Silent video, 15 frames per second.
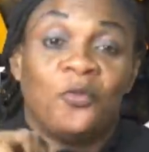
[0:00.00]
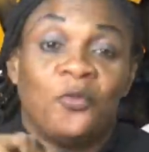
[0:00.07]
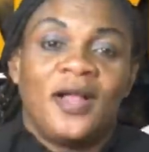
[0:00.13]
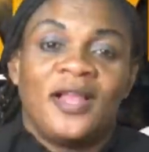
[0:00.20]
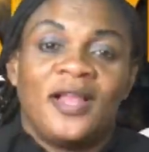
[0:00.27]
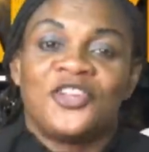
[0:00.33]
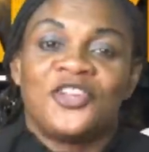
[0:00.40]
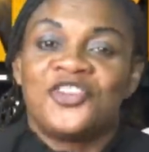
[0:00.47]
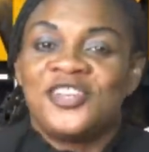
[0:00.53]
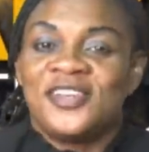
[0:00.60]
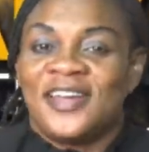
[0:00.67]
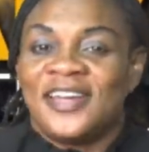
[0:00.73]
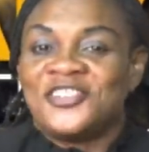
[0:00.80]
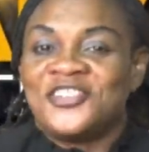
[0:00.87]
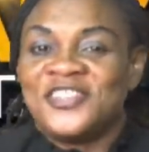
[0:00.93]
Well, good
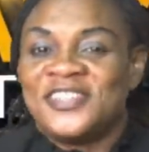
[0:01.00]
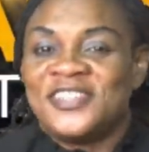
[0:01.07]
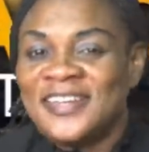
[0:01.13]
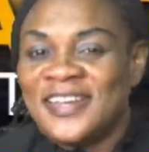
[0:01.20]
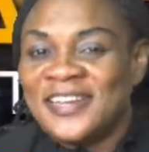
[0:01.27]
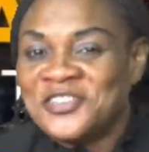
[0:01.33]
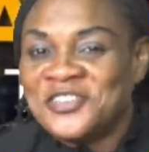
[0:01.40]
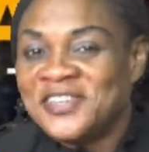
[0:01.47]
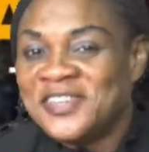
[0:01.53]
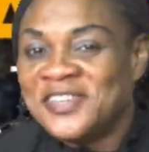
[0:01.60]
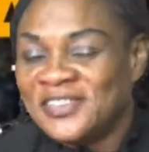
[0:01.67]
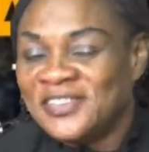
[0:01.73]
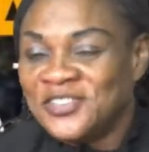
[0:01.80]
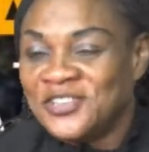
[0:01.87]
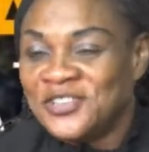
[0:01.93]
night, good night, good
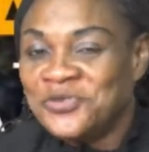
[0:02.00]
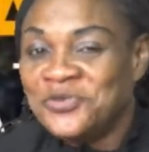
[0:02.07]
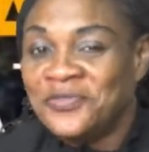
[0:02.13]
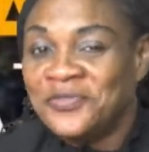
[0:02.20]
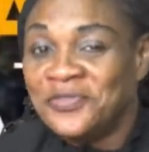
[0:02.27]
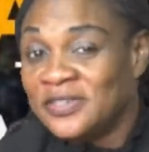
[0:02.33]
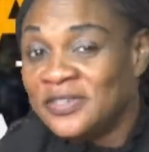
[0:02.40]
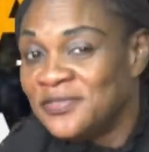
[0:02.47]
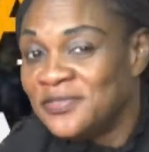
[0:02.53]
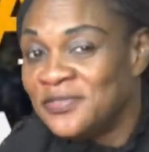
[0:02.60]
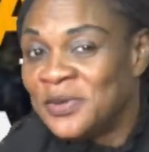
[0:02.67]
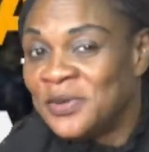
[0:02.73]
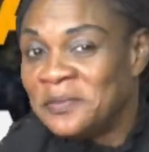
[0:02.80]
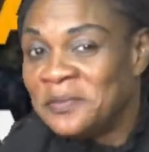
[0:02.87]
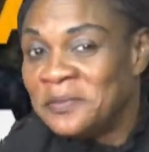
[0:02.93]
night to you. First of all,
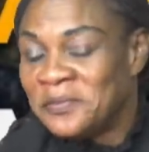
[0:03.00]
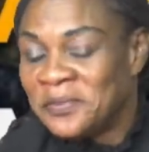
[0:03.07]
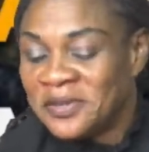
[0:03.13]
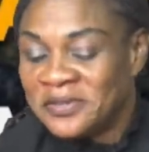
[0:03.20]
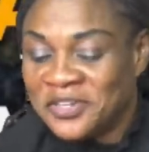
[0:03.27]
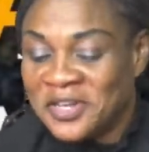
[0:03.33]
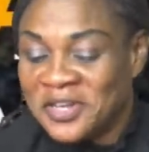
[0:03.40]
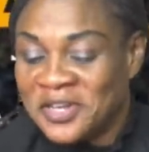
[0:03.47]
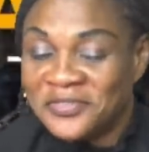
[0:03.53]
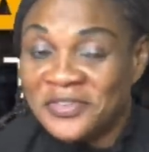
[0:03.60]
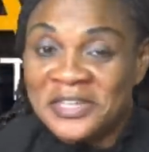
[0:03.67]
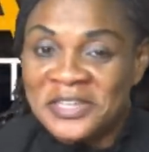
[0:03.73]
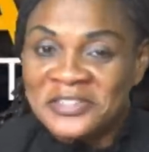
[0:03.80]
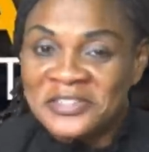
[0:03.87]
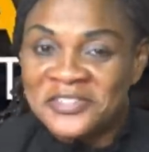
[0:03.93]
let me apologize for the
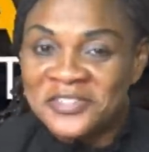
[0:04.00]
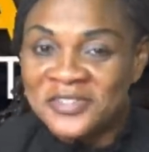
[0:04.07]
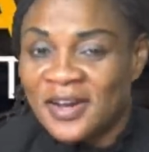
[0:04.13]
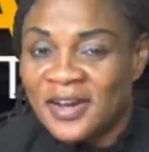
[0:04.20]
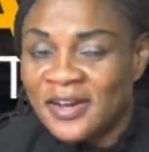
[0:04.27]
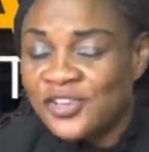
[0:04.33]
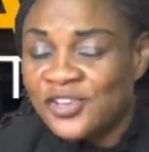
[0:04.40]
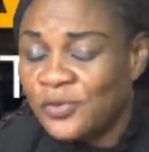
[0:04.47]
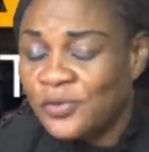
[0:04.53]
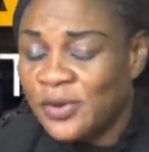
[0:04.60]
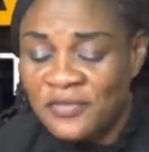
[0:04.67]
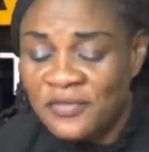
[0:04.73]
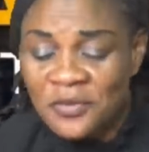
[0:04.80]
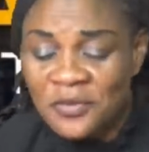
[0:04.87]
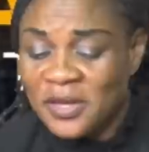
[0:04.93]
late start. You know,
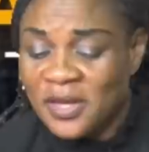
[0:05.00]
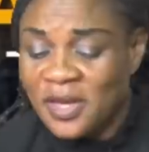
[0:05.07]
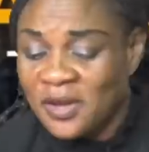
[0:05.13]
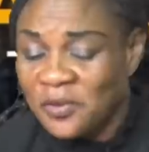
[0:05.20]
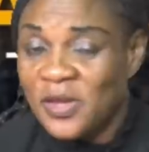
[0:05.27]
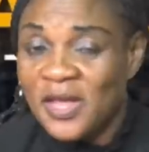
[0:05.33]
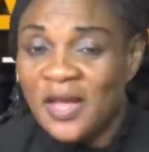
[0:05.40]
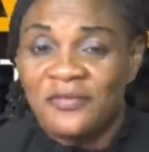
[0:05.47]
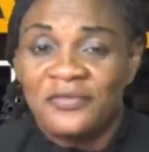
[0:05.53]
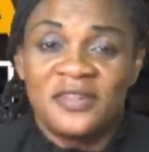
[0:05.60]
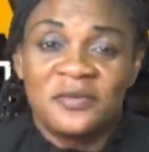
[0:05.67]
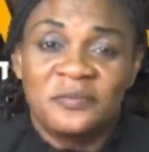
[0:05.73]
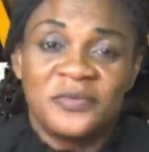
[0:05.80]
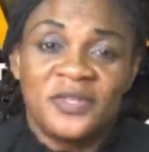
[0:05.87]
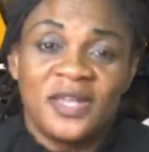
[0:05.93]
every now and again we have
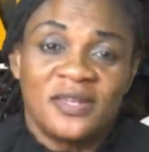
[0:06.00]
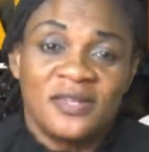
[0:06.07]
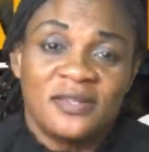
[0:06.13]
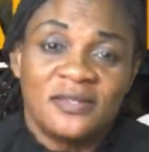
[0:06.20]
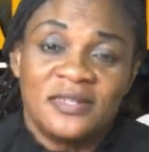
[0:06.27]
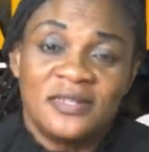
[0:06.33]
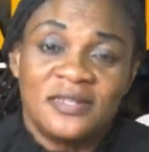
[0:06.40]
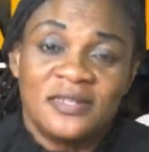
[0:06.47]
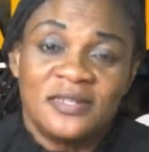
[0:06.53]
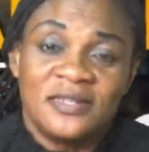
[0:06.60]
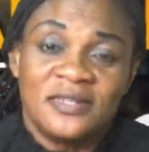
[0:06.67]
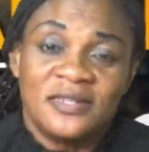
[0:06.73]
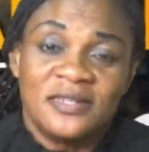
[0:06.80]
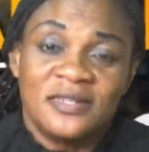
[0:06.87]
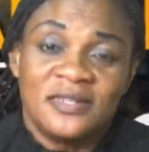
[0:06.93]
some technical
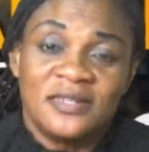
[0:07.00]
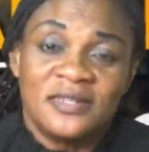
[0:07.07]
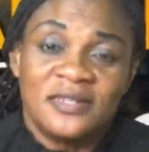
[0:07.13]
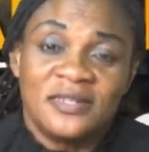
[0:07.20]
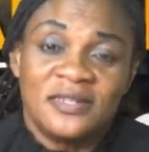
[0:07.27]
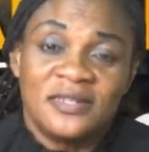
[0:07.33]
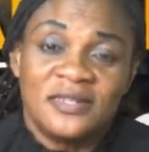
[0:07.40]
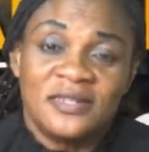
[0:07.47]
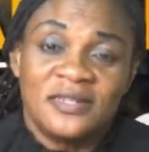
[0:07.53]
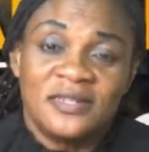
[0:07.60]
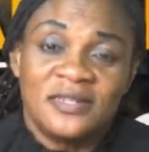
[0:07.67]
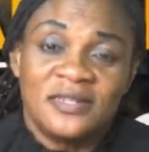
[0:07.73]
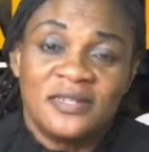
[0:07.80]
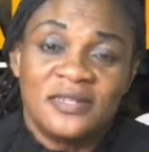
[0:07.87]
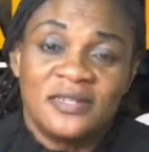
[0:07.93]
difficulties uh,
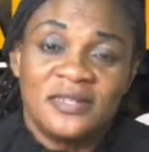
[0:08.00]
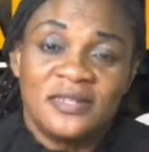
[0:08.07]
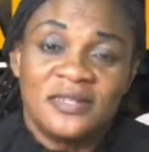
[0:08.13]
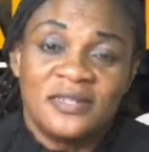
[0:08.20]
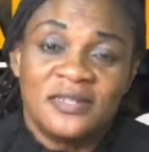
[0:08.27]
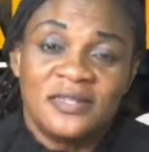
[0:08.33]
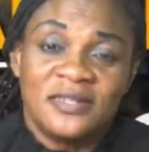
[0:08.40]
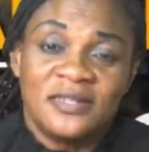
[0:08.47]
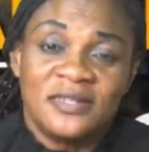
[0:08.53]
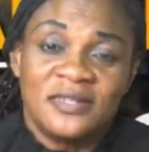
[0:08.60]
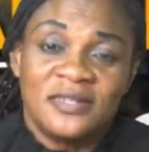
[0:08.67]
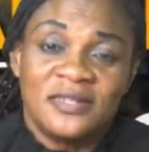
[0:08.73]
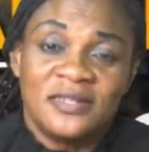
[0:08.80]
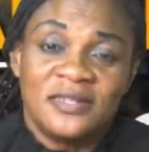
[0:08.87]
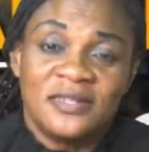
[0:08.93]
way beyond our
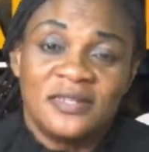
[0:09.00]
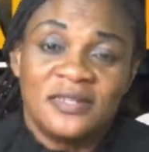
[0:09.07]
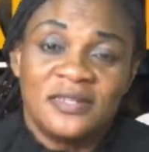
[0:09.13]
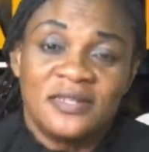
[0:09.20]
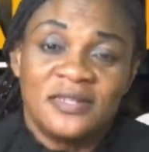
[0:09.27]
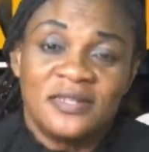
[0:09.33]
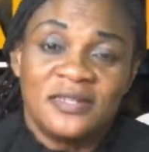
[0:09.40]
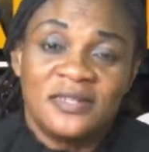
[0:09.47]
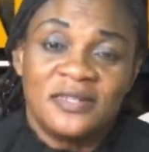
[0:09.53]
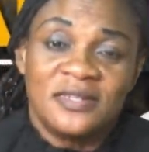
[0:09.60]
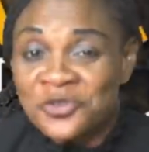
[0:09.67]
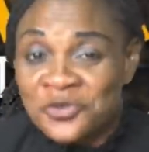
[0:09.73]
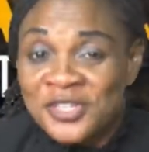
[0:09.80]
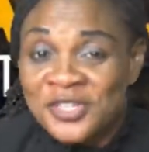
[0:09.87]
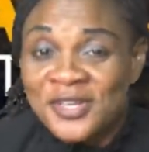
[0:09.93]
control, but it's a
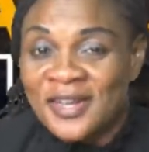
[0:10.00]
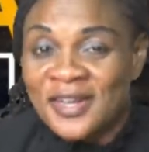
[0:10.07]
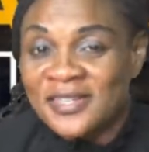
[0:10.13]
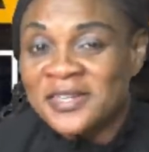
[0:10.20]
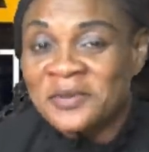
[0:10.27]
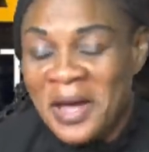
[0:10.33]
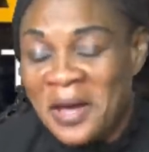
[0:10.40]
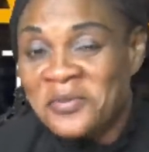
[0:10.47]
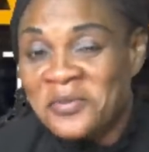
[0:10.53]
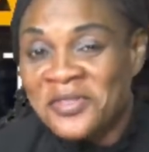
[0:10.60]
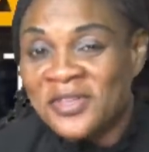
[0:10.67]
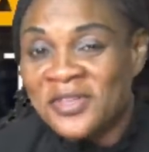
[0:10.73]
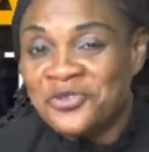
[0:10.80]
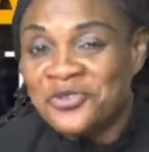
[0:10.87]
good night, and I'm happy that